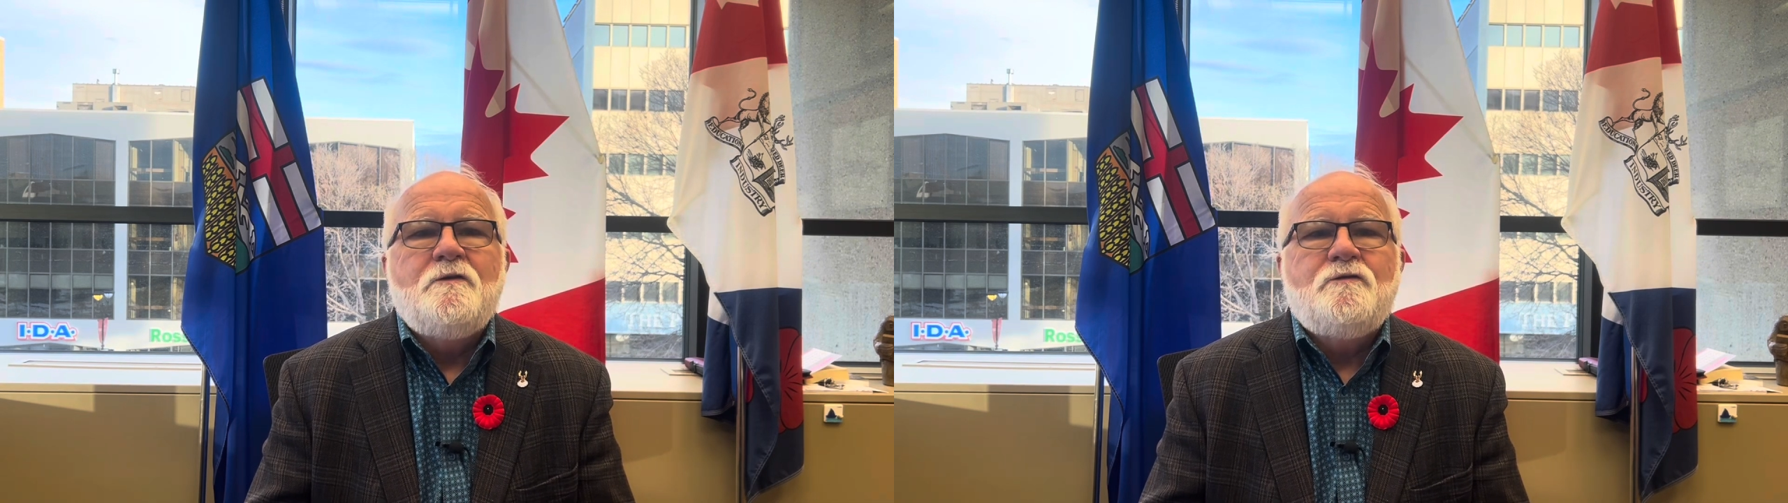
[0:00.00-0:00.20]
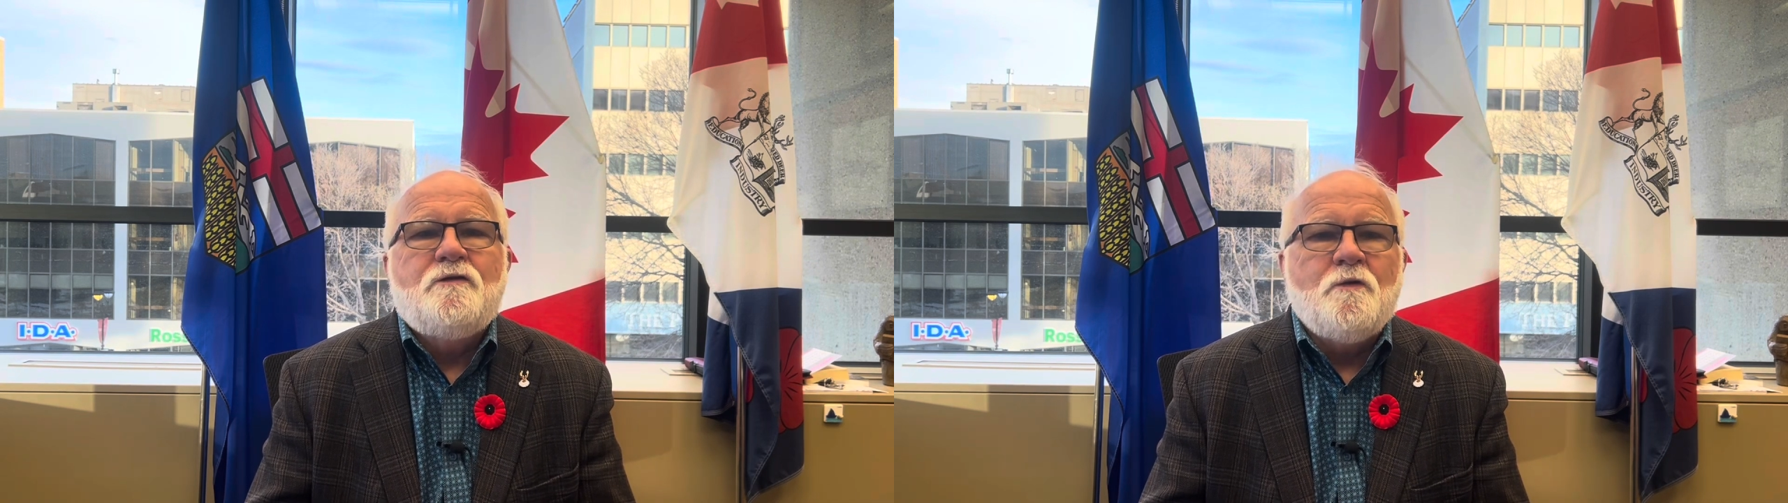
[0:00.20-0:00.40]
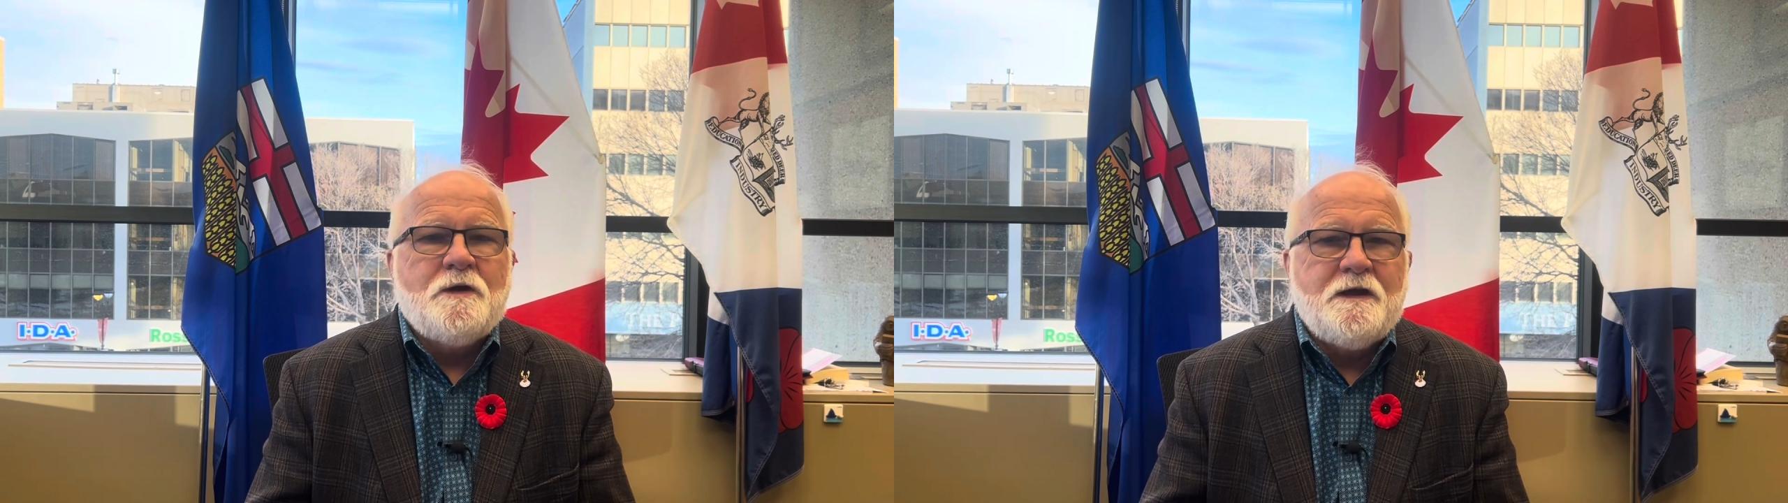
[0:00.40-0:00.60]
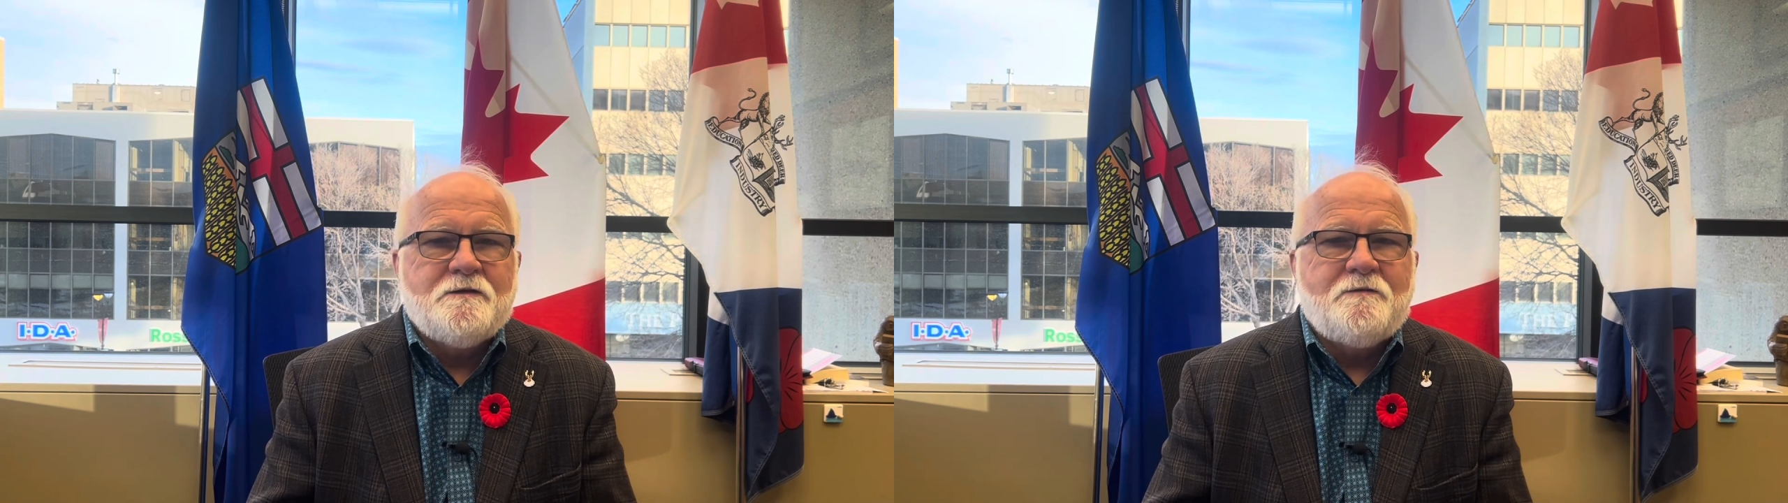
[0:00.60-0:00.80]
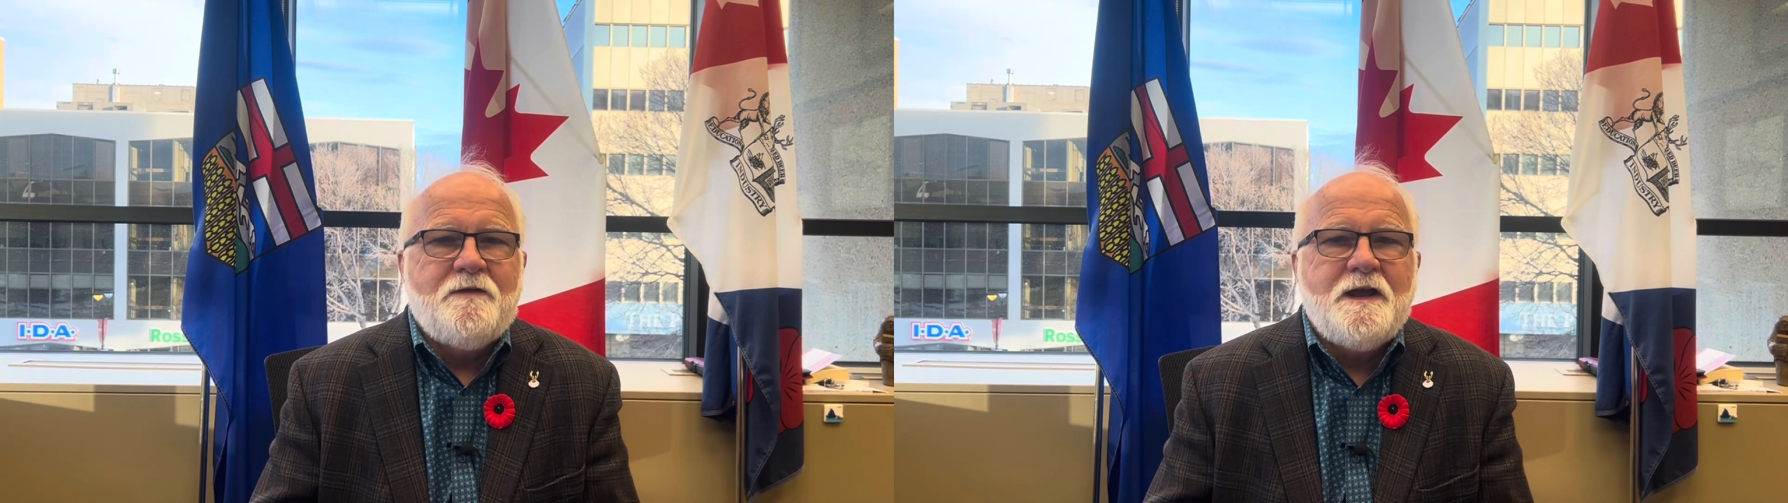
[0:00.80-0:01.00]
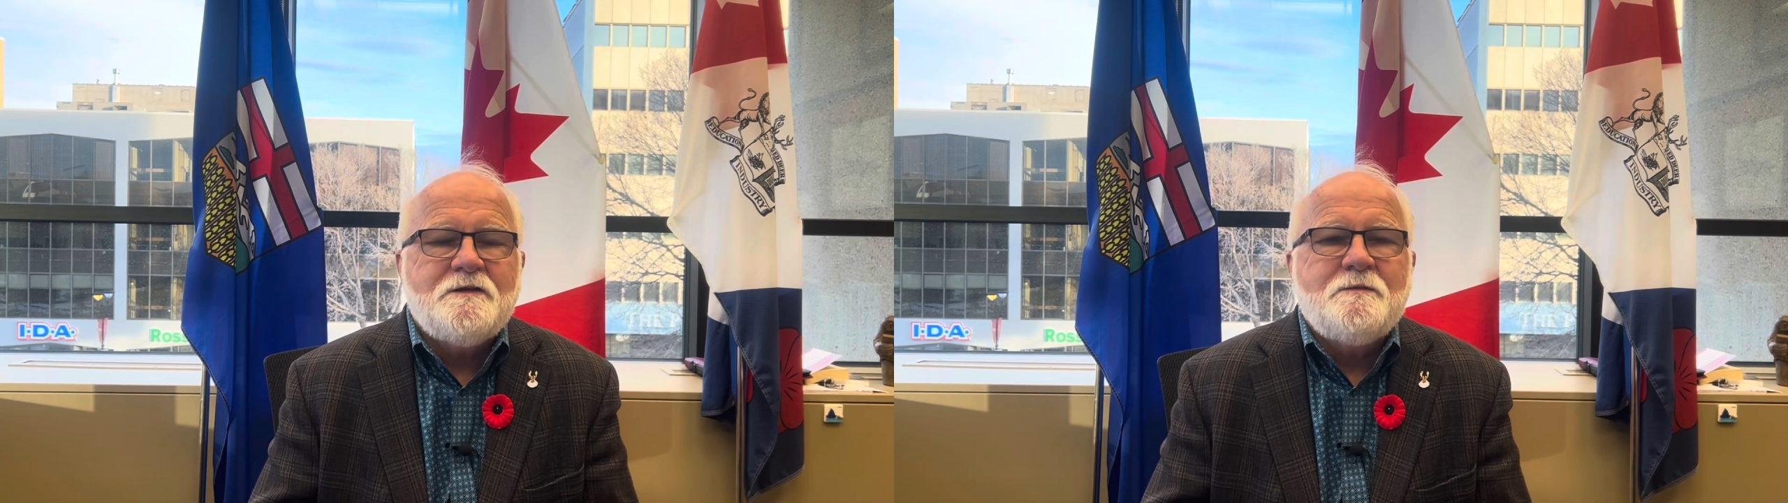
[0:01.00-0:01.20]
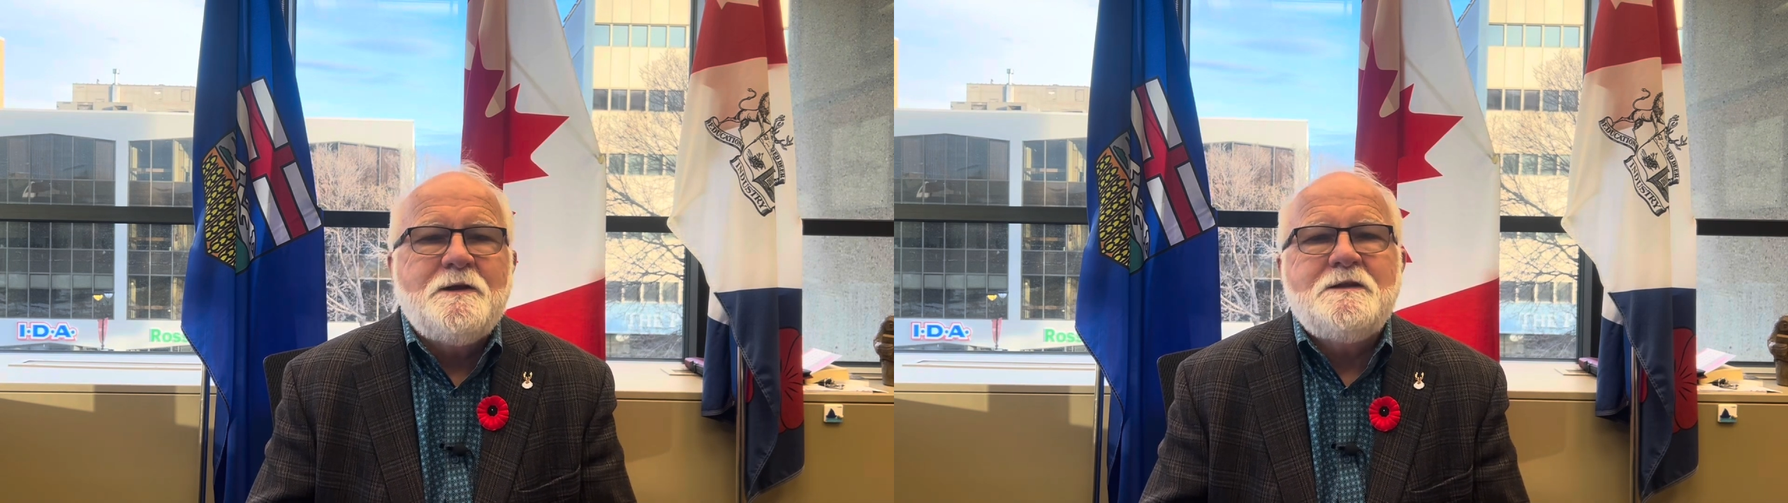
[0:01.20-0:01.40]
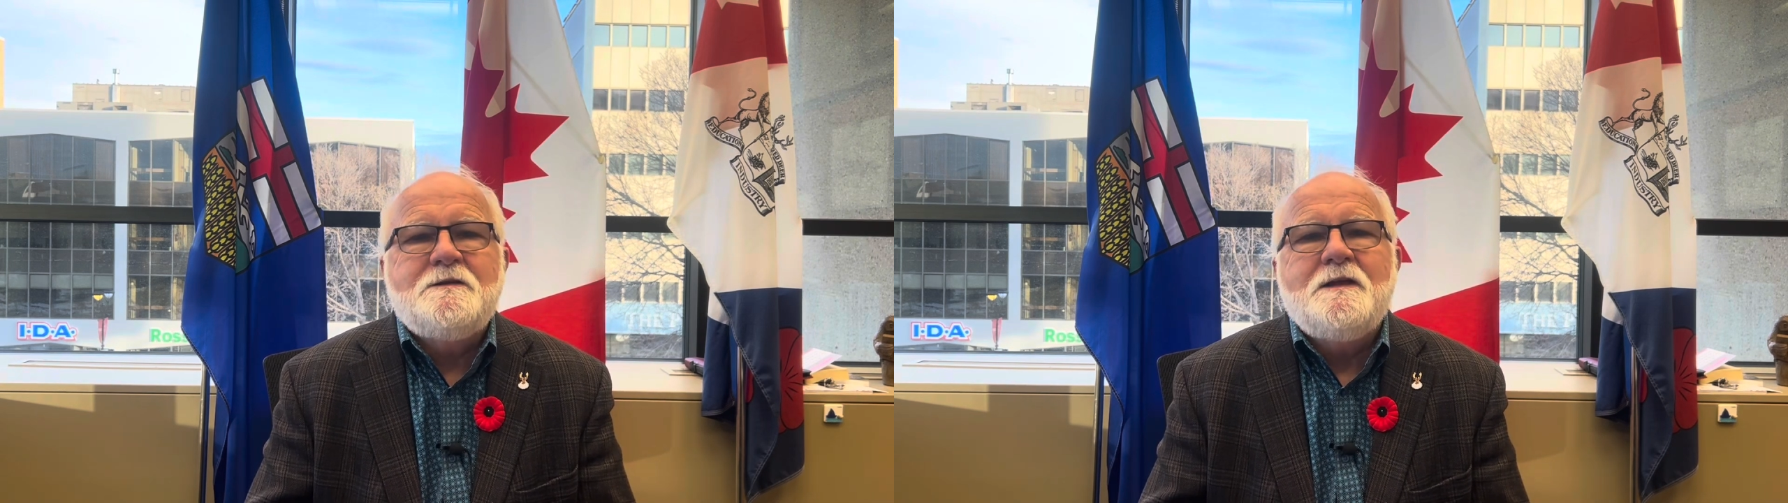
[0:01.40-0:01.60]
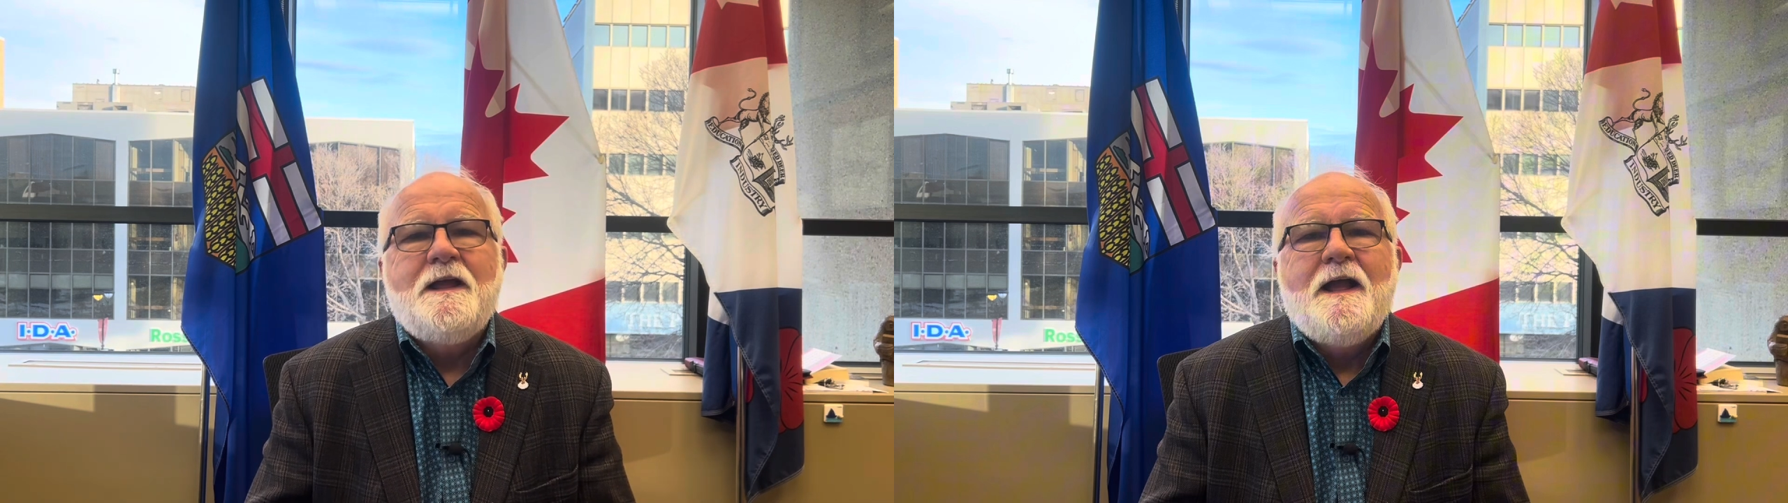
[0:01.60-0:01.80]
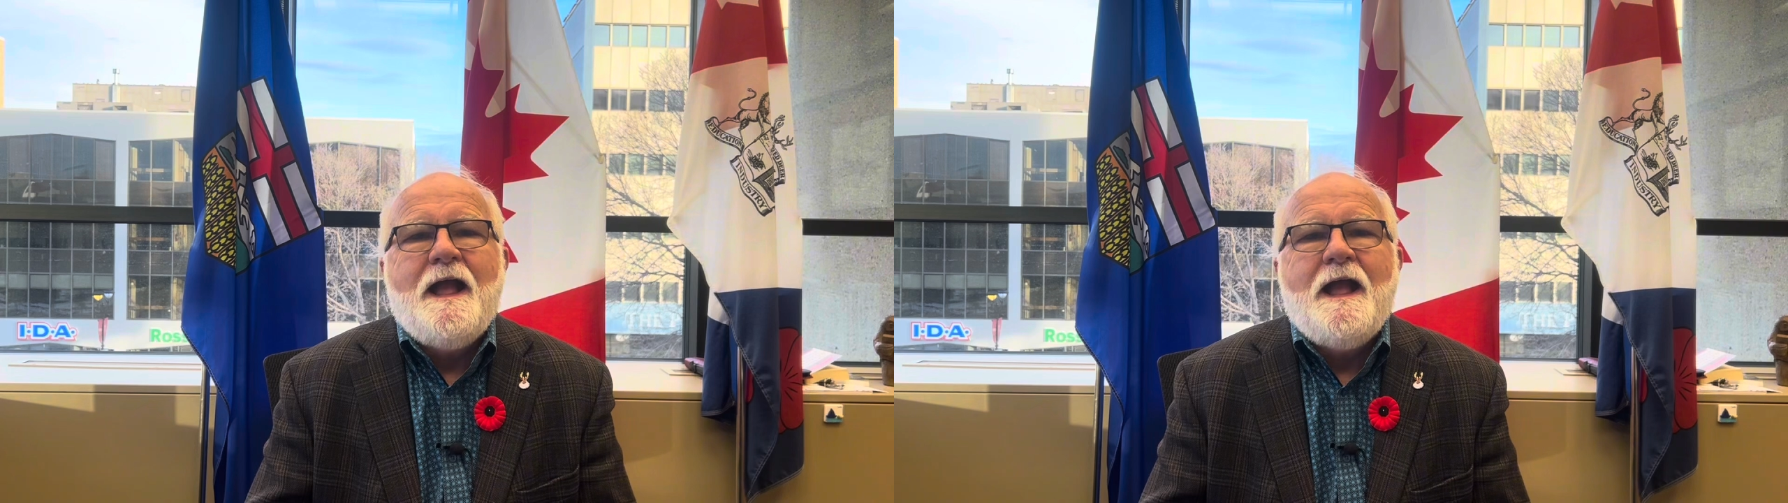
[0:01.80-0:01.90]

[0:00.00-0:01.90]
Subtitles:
showcase advancements,